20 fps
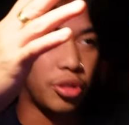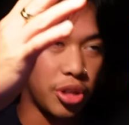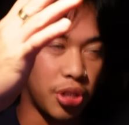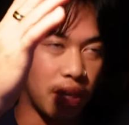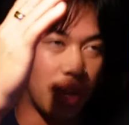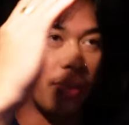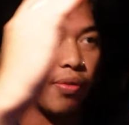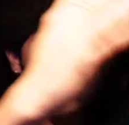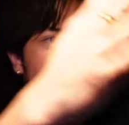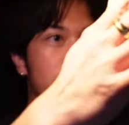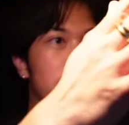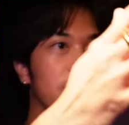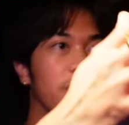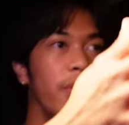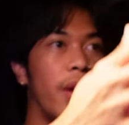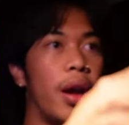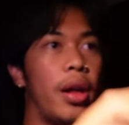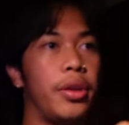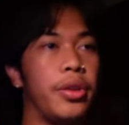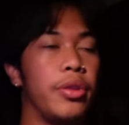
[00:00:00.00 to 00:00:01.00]
just at face
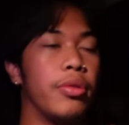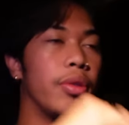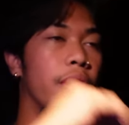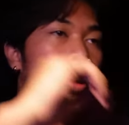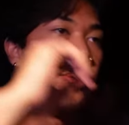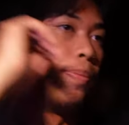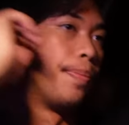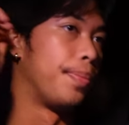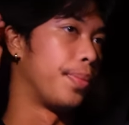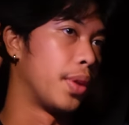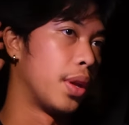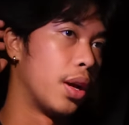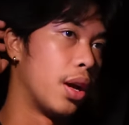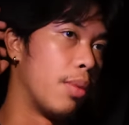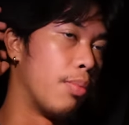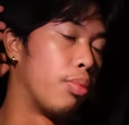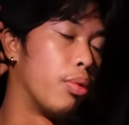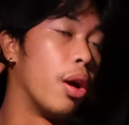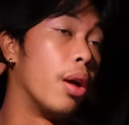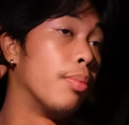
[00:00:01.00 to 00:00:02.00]
value, right? Uh,
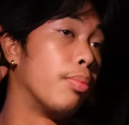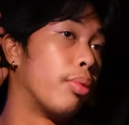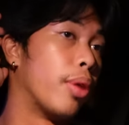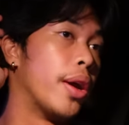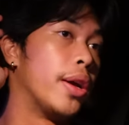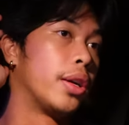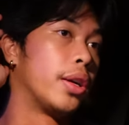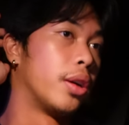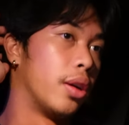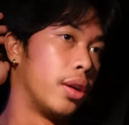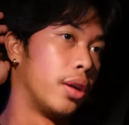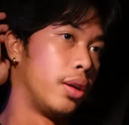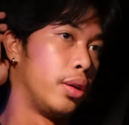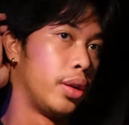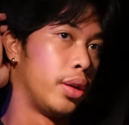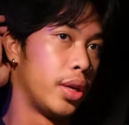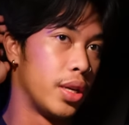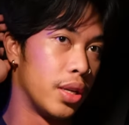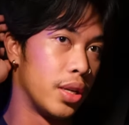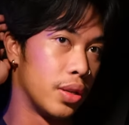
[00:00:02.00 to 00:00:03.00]
Bron Breakker,
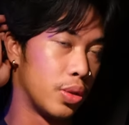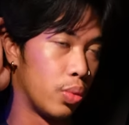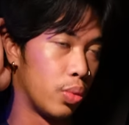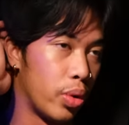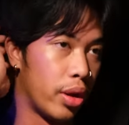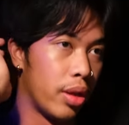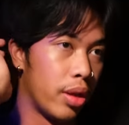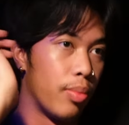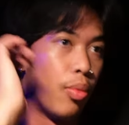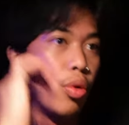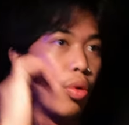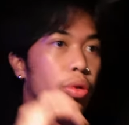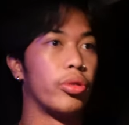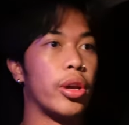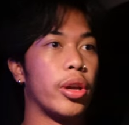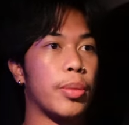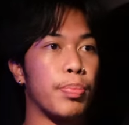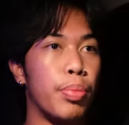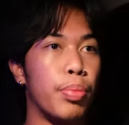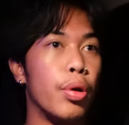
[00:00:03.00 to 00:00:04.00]
he is one of the more
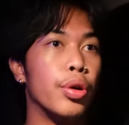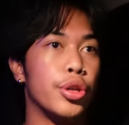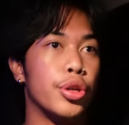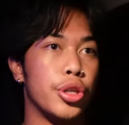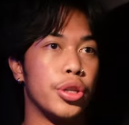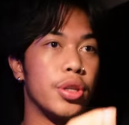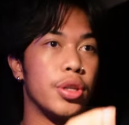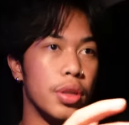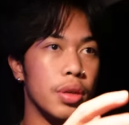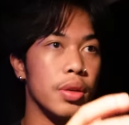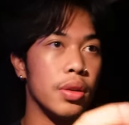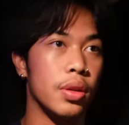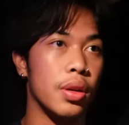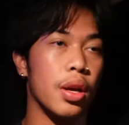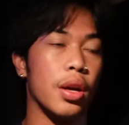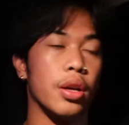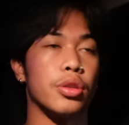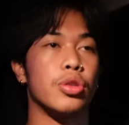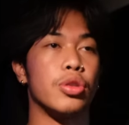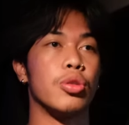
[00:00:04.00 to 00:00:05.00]
like pushed
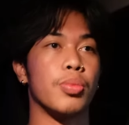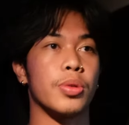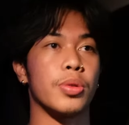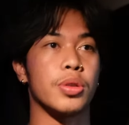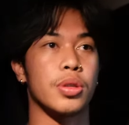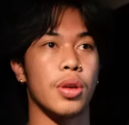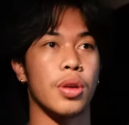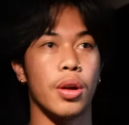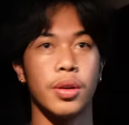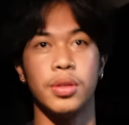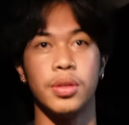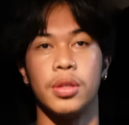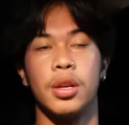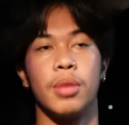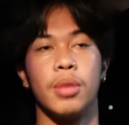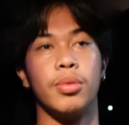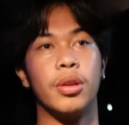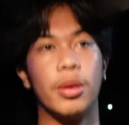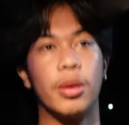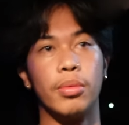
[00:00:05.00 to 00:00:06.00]
uh, superstars in
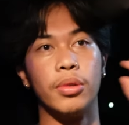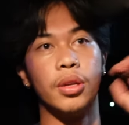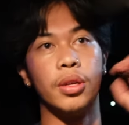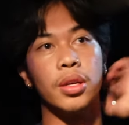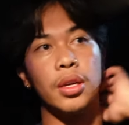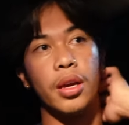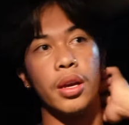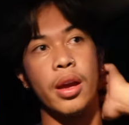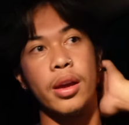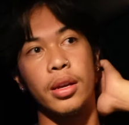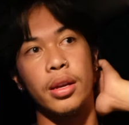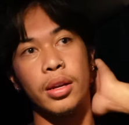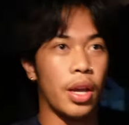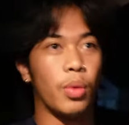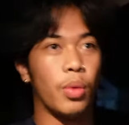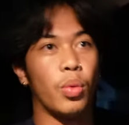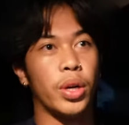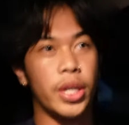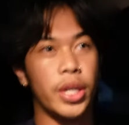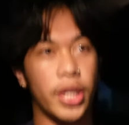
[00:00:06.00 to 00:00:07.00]
WWE. And,
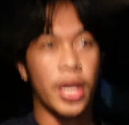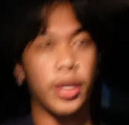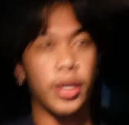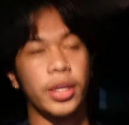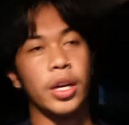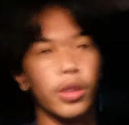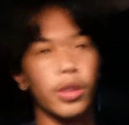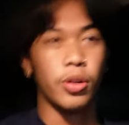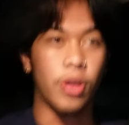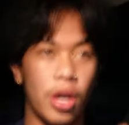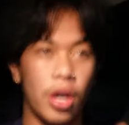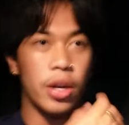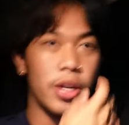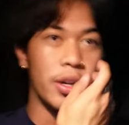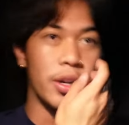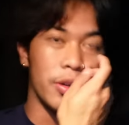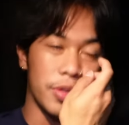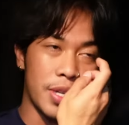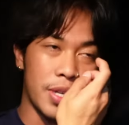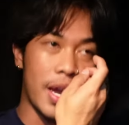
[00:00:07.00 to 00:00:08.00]
and when he got the
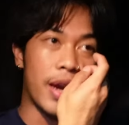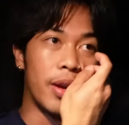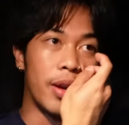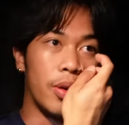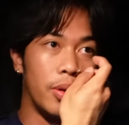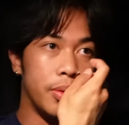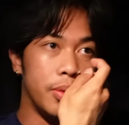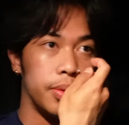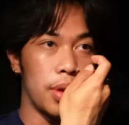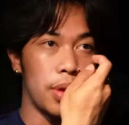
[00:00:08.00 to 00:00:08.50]
Intercontinental title,